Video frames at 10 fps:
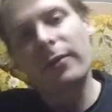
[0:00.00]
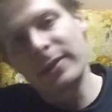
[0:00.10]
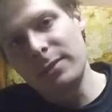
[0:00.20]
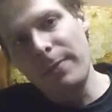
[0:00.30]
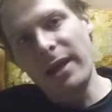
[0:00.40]

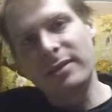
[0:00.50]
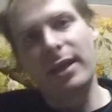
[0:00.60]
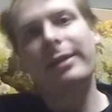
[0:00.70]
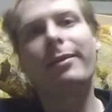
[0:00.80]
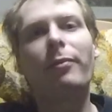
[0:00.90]
space
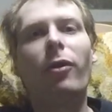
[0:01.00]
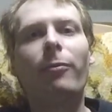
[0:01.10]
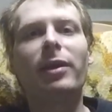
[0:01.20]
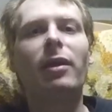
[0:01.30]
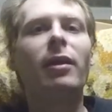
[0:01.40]
at the
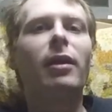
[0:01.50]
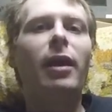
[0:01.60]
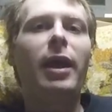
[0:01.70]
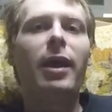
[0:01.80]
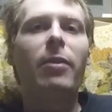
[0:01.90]
moment.
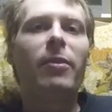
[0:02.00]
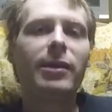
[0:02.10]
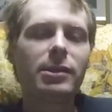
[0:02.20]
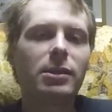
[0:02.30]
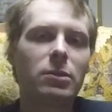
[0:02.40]
And
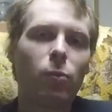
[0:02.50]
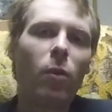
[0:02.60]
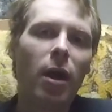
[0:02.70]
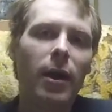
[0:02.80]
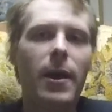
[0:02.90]
this is
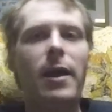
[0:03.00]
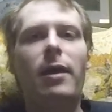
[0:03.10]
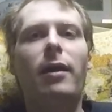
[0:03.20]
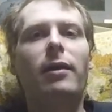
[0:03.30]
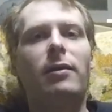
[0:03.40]

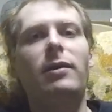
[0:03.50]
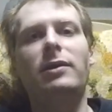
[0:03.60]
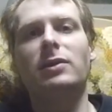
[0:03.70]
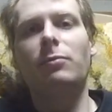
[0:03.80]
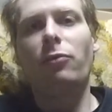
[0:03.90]
why
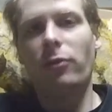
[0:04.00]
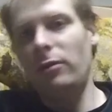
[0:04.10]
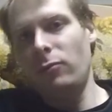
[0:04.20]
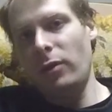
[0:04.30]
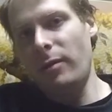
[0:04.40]
it's
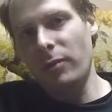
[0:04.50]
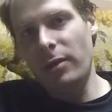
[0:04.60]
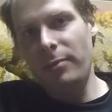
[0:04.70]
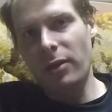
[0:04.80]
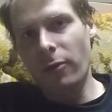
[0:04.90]
important when I'm going
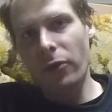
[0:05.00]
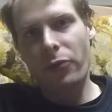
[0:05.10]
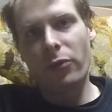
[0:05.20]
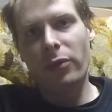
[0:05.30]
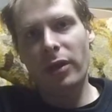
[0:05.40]
to be going
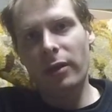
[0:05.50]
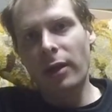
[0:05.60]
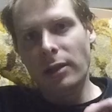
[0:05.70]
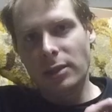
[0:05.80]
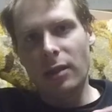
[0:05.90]
through here
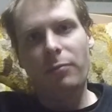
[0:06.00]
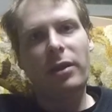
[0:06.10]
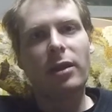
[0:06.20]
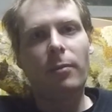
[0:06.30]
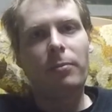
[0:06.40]
to
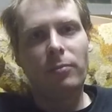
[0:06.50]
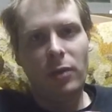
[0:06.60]
pick up,